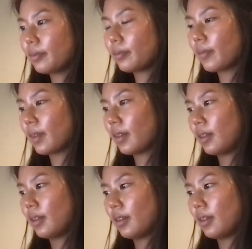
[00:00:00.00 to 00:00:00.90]

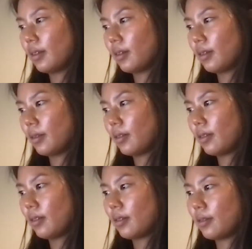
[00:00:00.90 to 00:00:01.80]

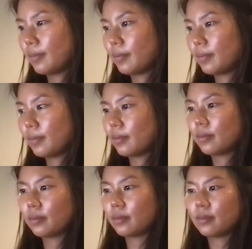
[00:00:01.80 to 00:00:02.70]

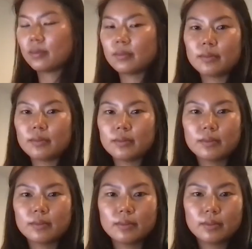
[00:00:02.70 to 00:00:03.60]
No words are spoken by the person on screen.